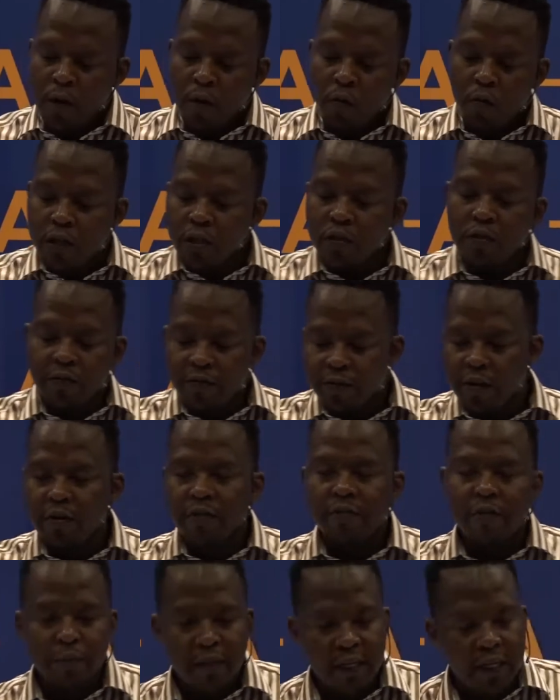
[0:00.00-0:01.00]
What you're
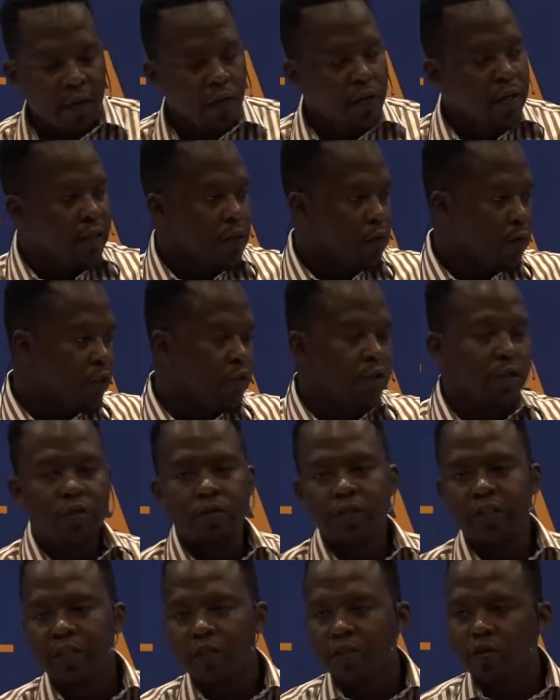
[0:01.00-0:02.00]
very familiar with and what you're
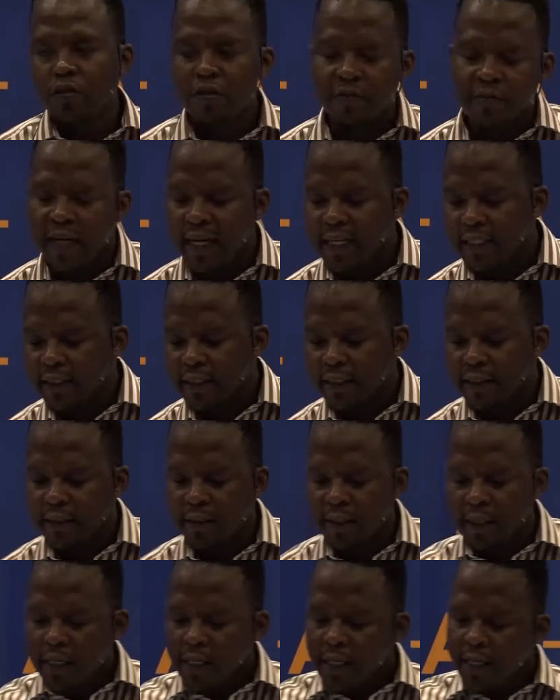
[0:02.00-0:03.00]
using on your
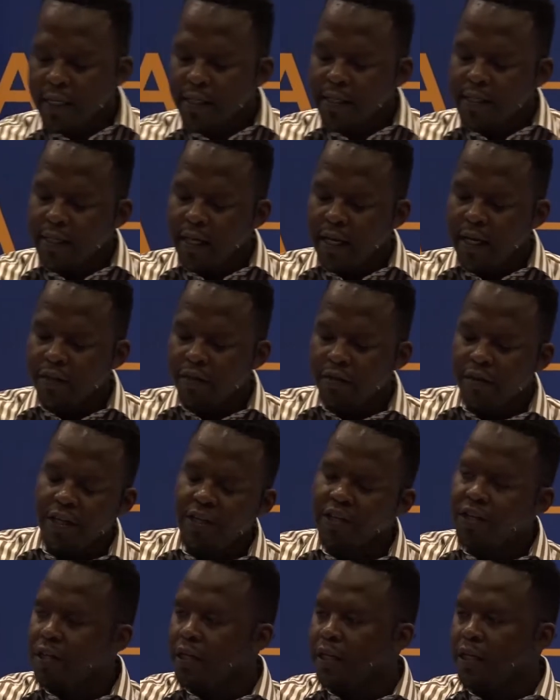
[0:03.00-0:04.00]
devices is a
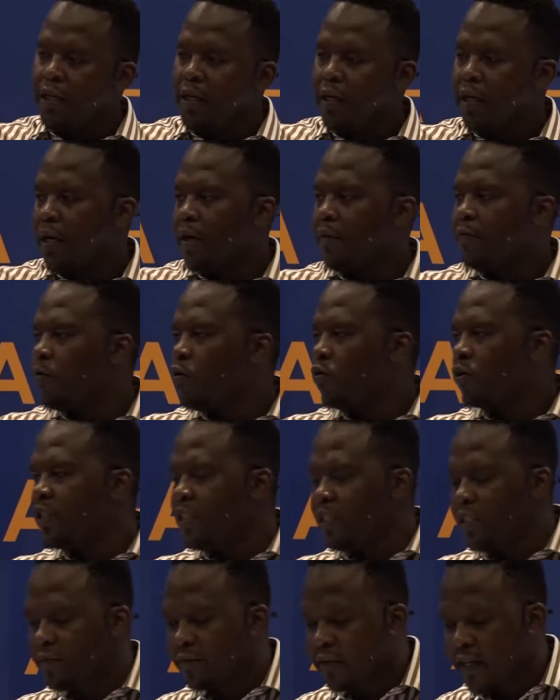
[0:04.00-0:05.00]
3G,
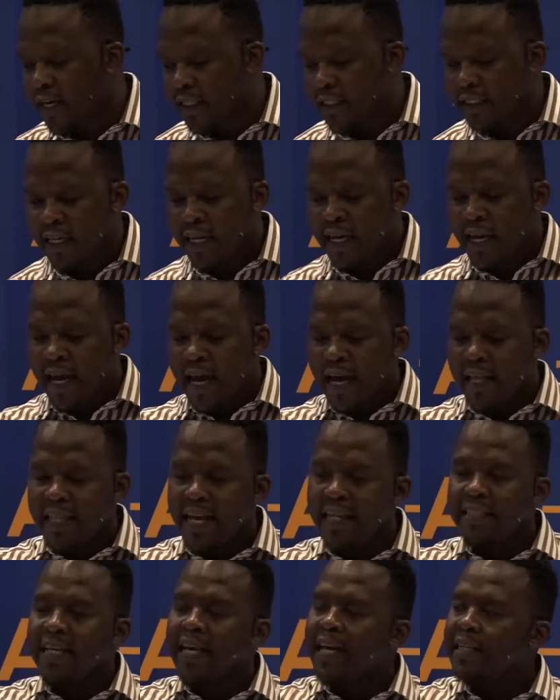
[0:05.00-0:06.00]
4G device, and
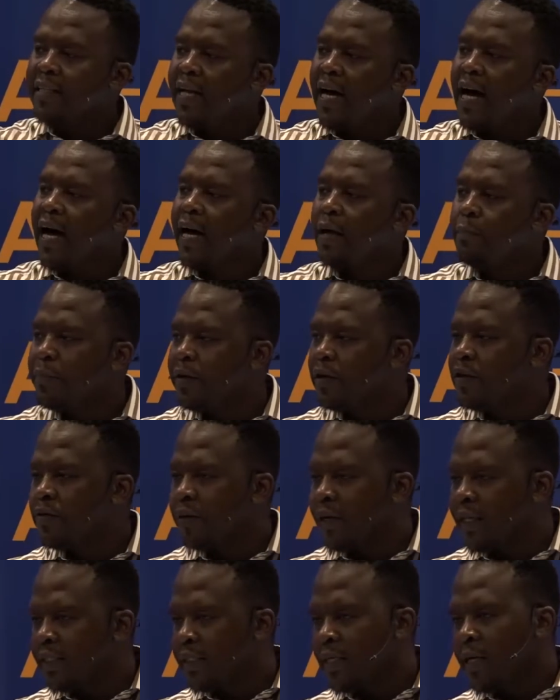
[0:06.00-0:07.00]
that has a high bit
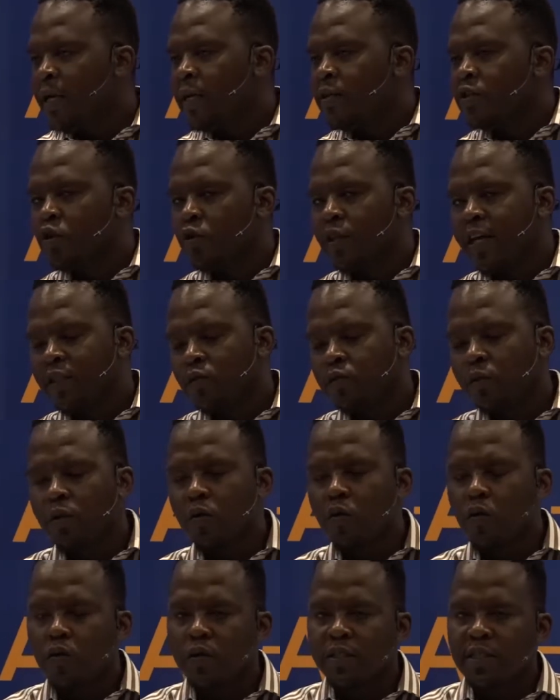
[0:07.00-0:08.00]
rate. So that's what
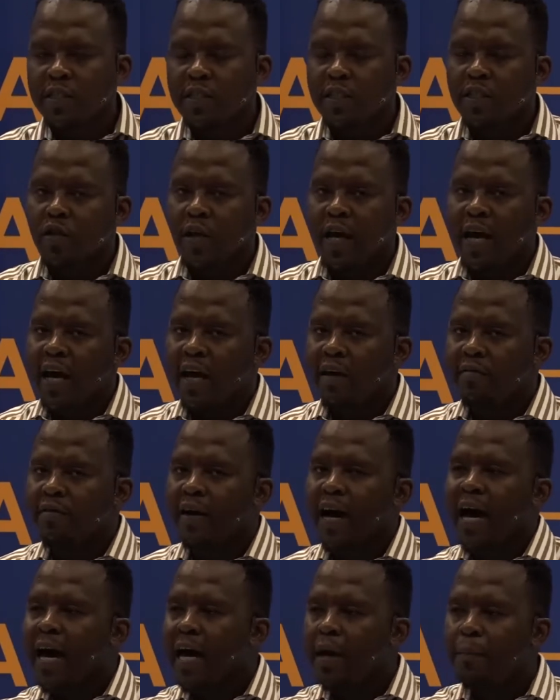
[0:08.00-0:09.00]
causes it to have
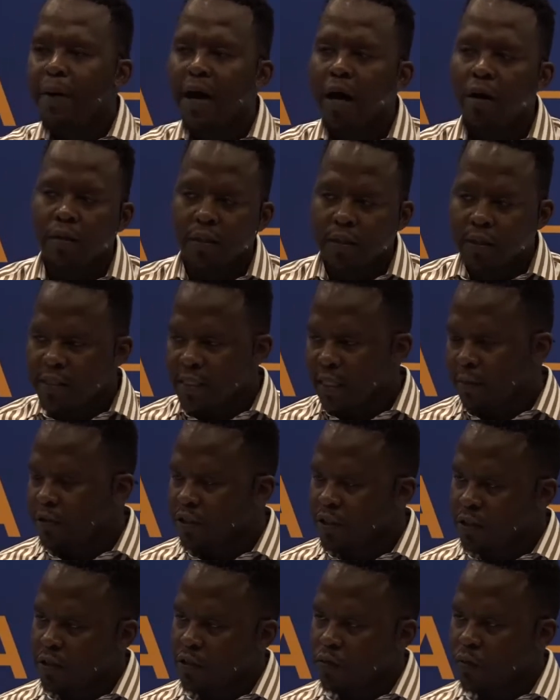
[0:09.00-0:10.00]
high power
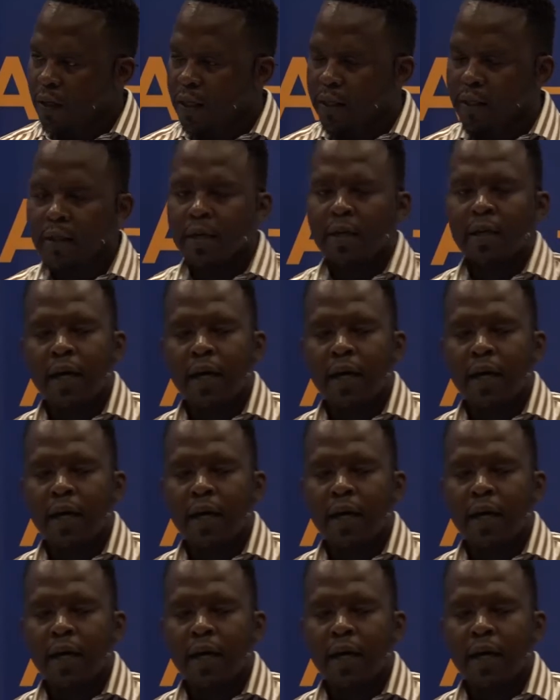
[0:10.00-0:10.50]
consumption as well.